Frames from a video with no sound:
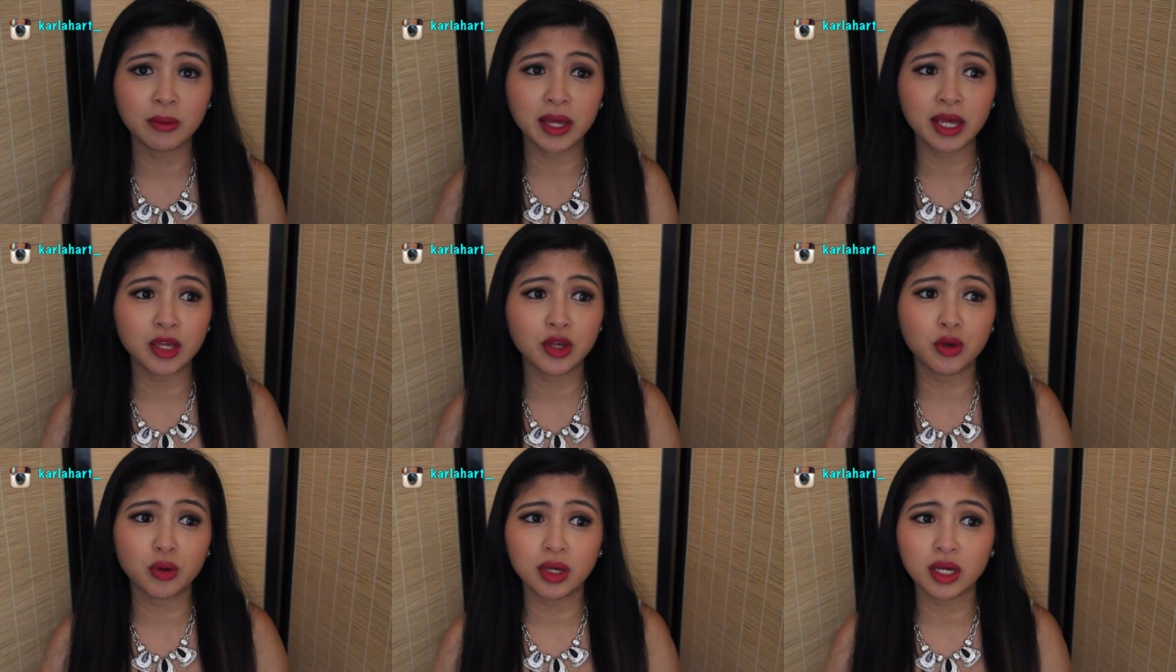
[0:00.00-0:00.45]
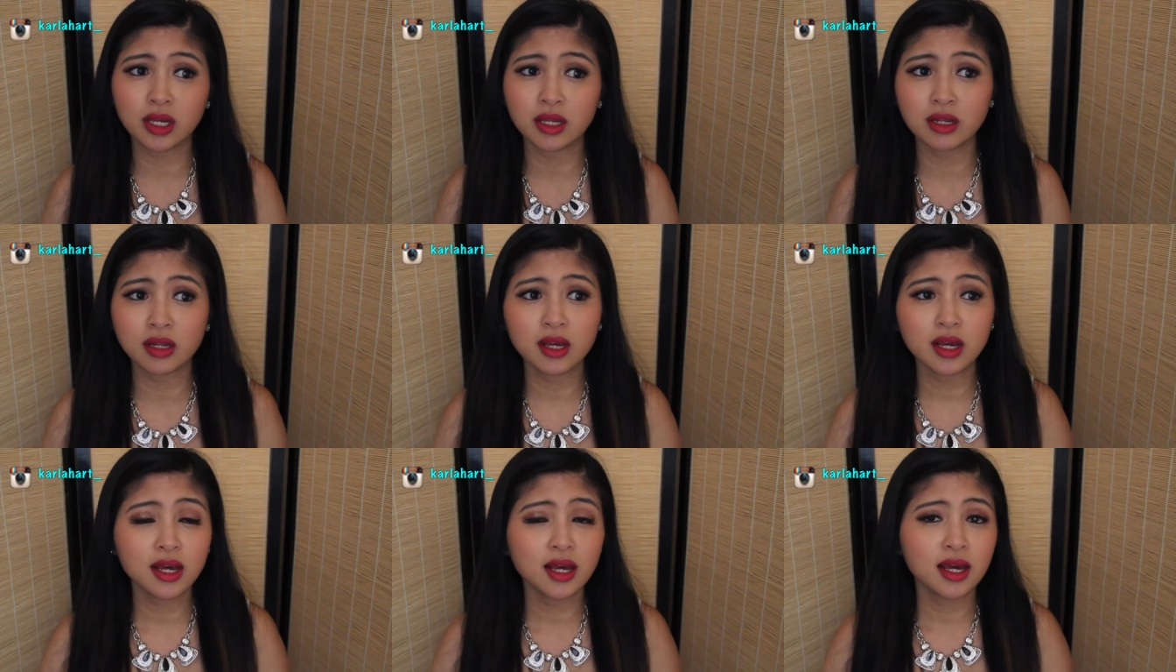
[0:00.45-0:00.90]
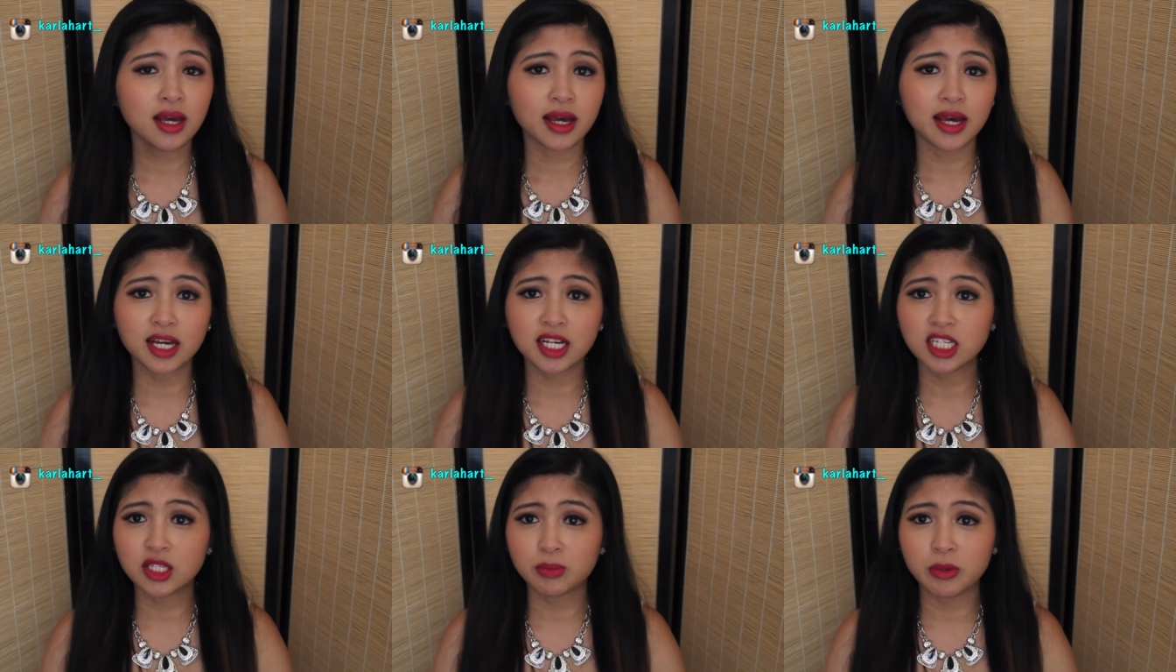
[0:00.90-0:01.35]
Like you can
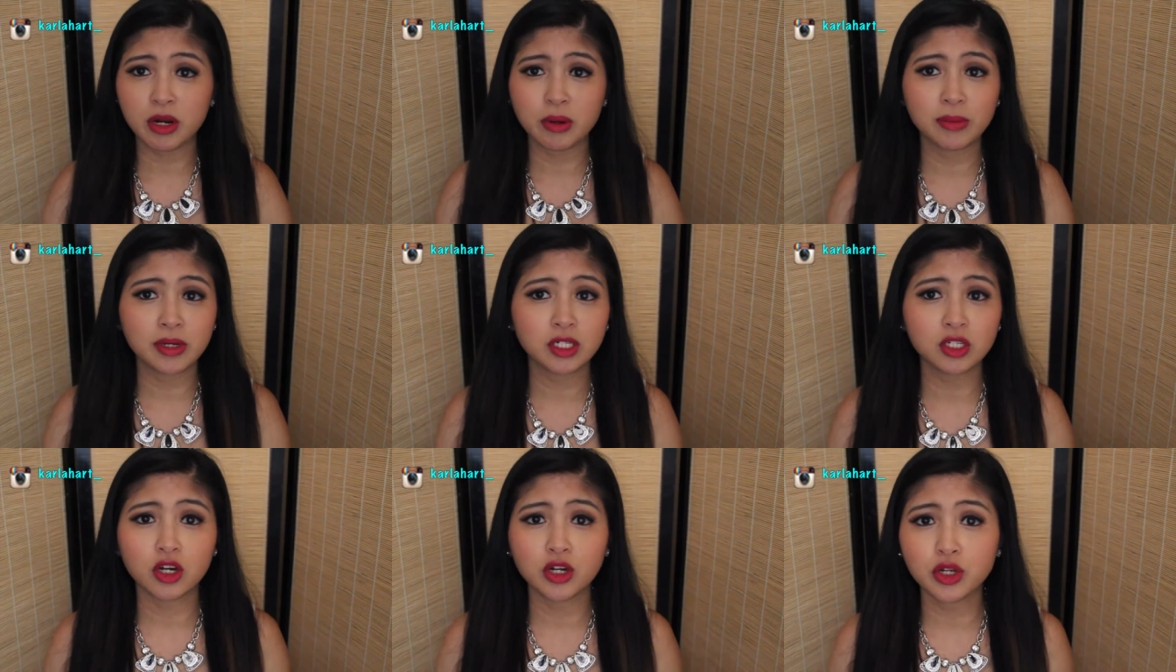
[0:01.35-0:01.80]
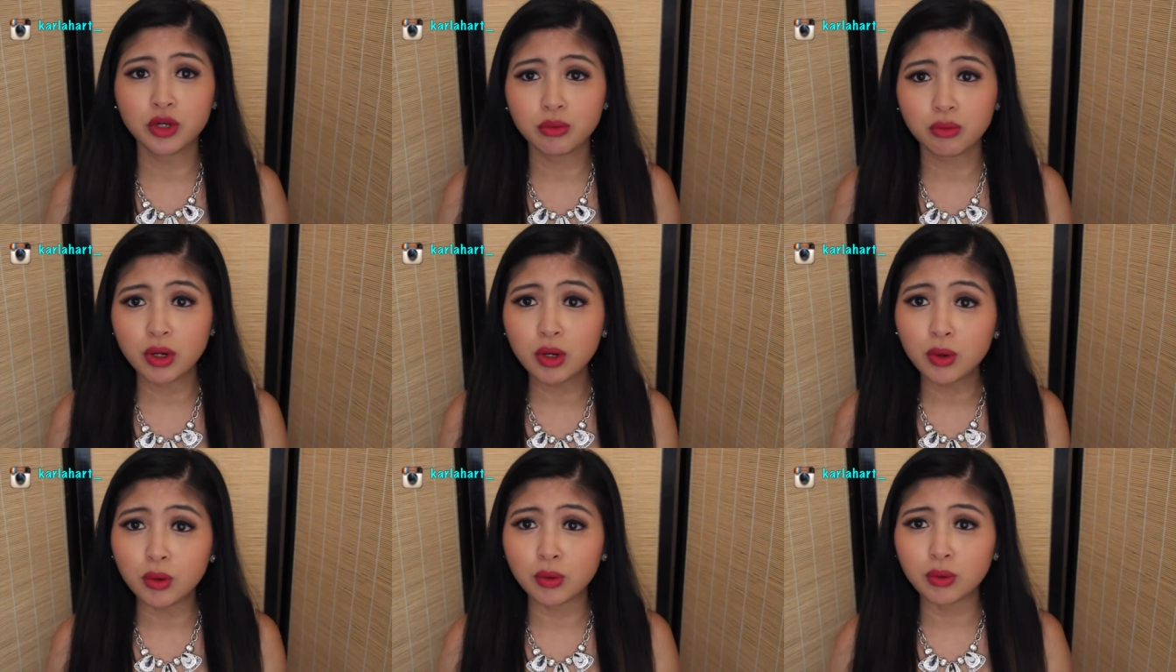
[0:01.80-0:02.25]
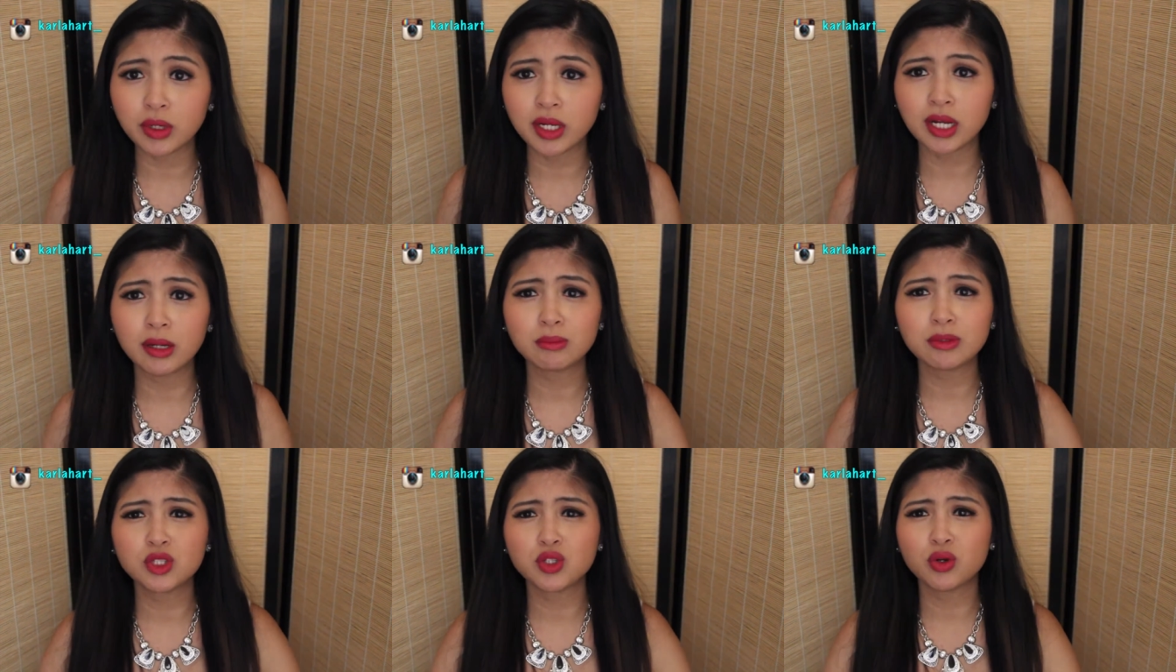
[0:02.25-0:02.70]
experiment on your own.
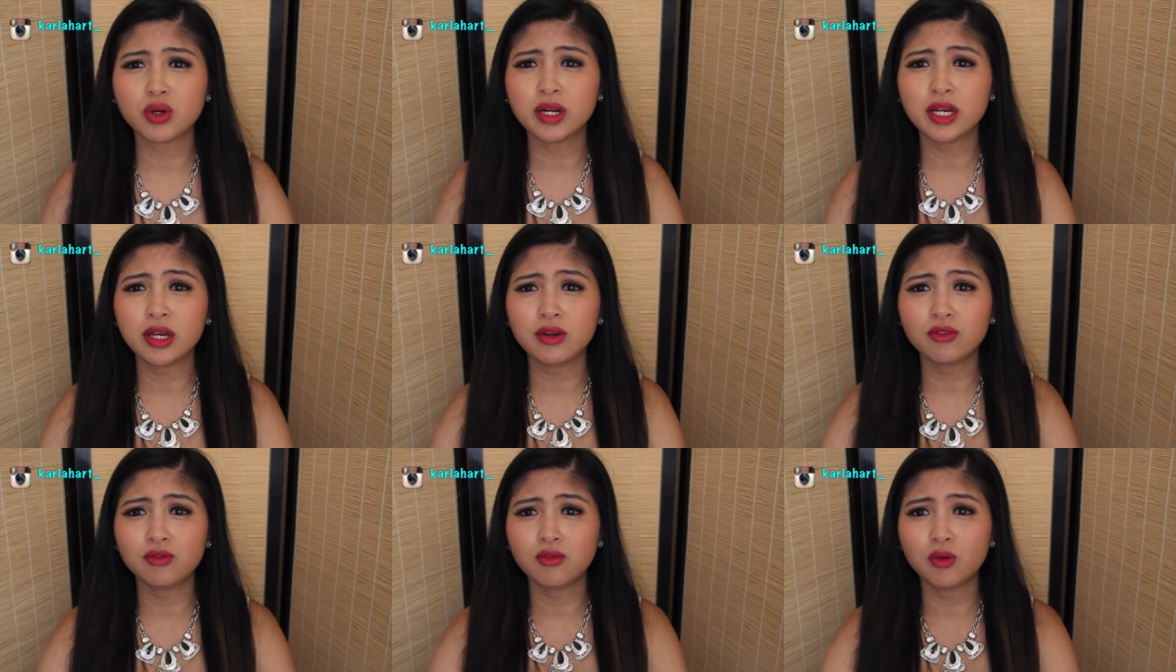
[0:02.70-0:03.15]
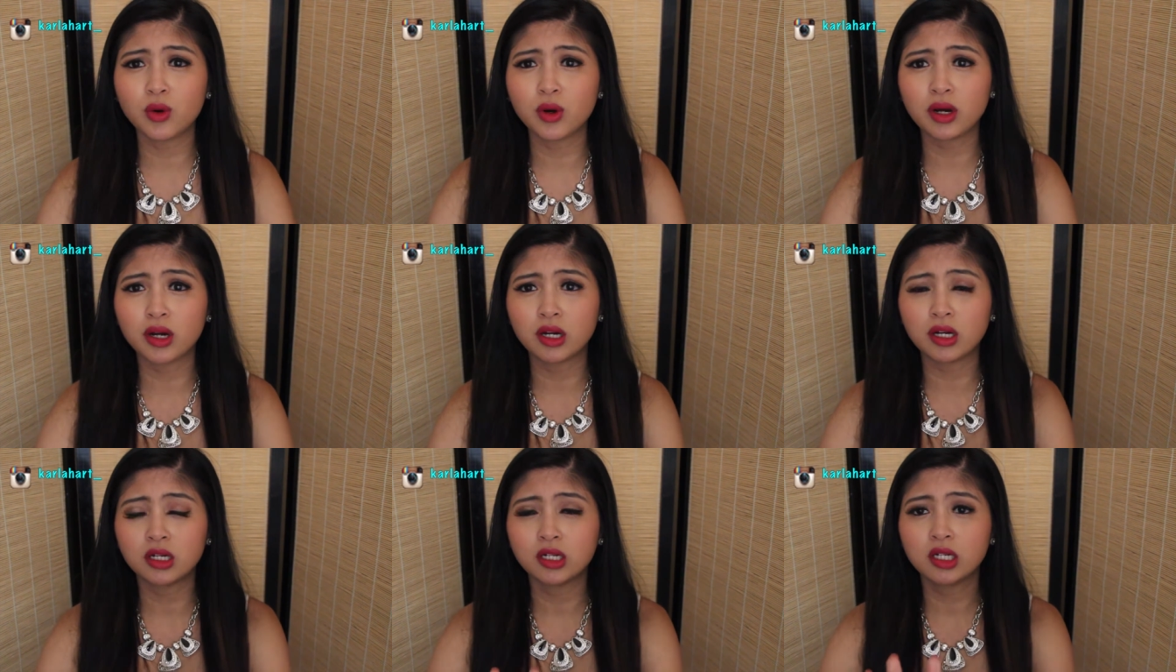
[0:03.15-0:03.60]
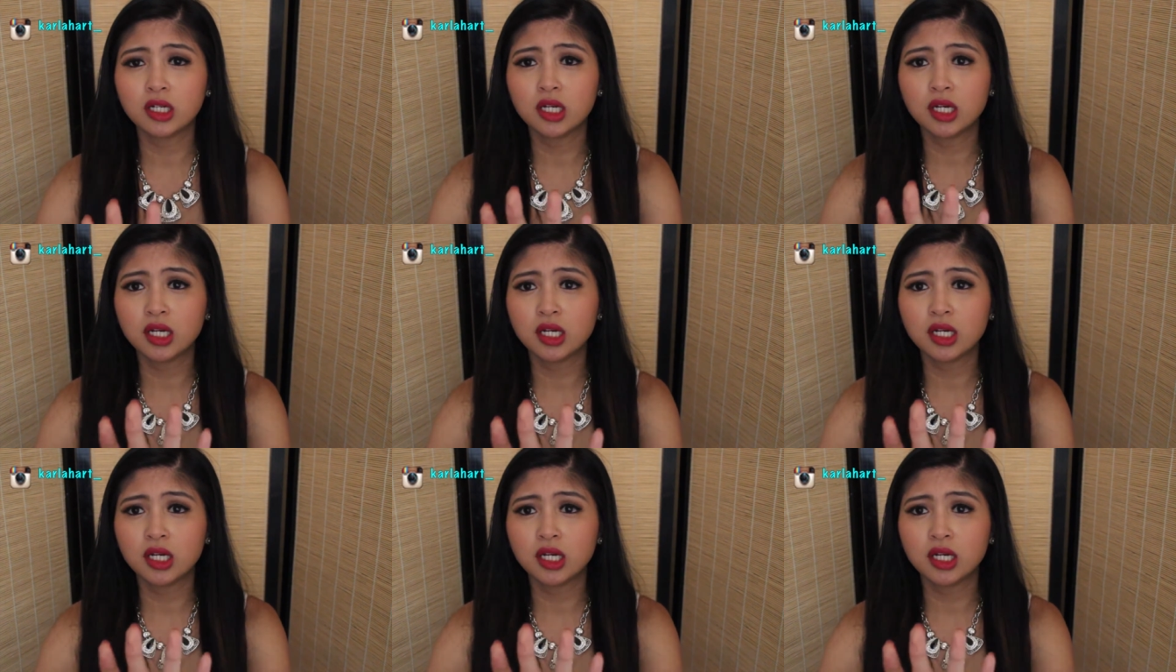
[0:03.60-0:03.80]
I'm sorry for